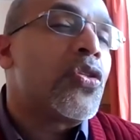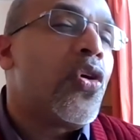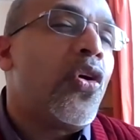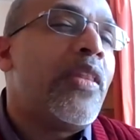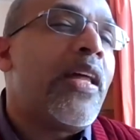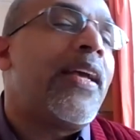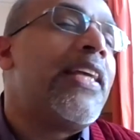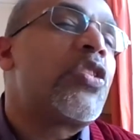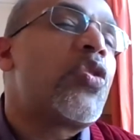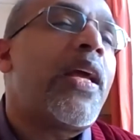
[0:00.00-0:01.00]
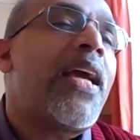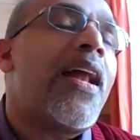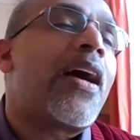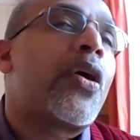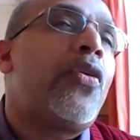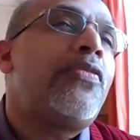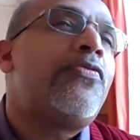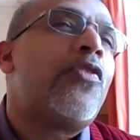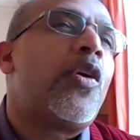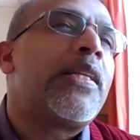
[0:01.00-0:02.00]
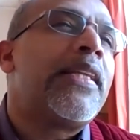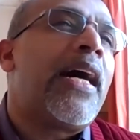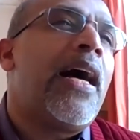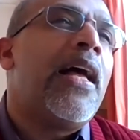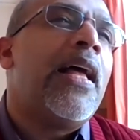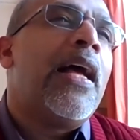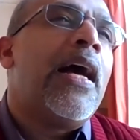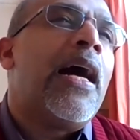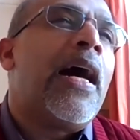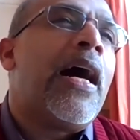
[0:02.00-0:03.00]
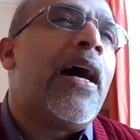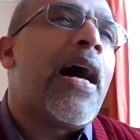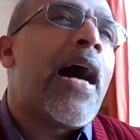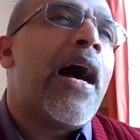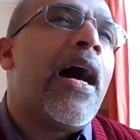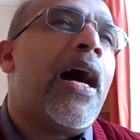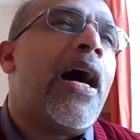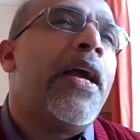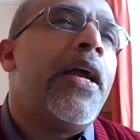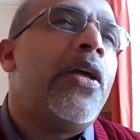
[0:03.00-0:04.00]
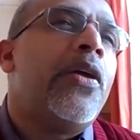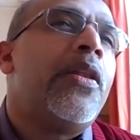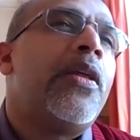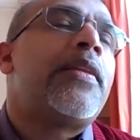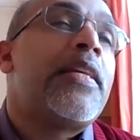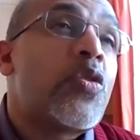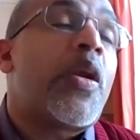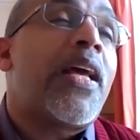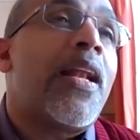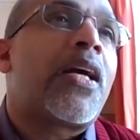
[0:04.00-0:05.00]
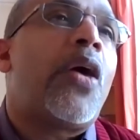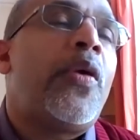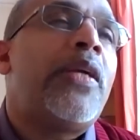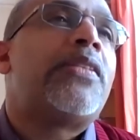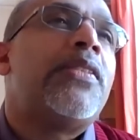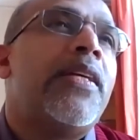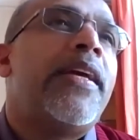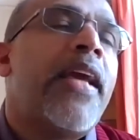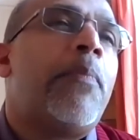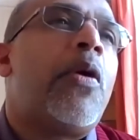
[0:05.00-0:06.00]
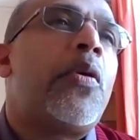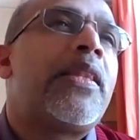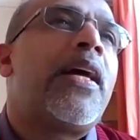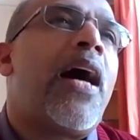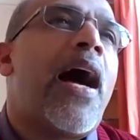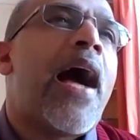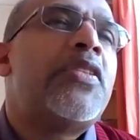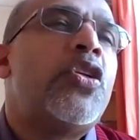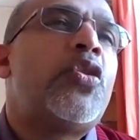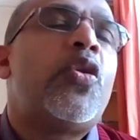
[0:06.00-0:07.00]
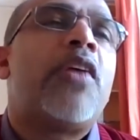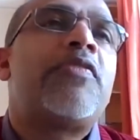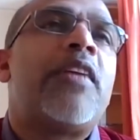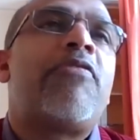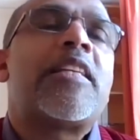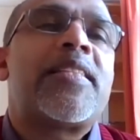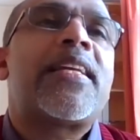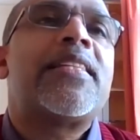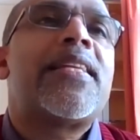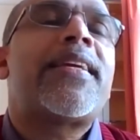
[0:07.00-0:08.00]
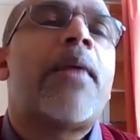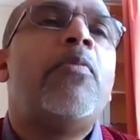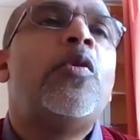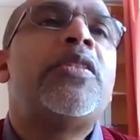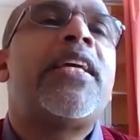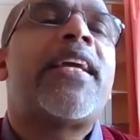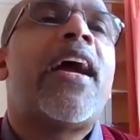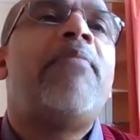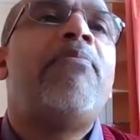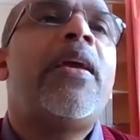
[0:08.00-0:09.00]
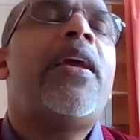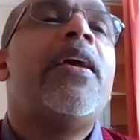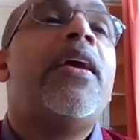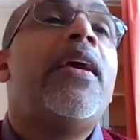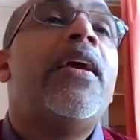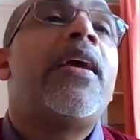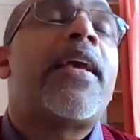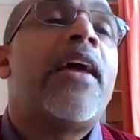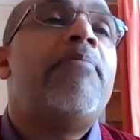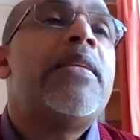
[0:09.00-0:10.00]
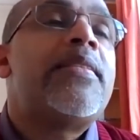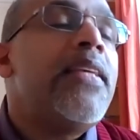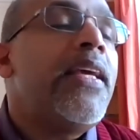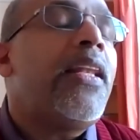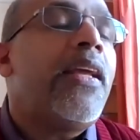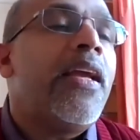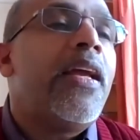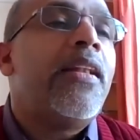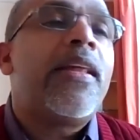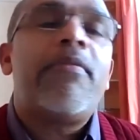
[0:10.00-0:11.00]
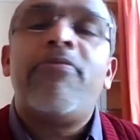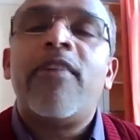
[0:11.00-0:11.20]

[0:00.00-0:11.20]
So the historical account for the, uh, uh, the historical account about the attitude of the first Christian community can be can be seen in the